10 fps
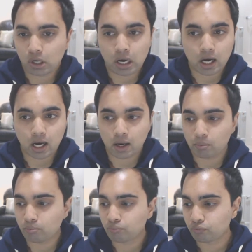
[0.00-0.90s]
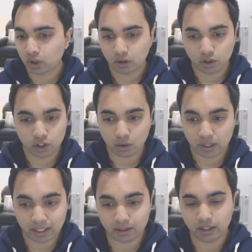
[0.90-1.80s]
um, you know,
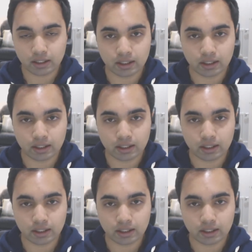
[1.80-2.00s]
it,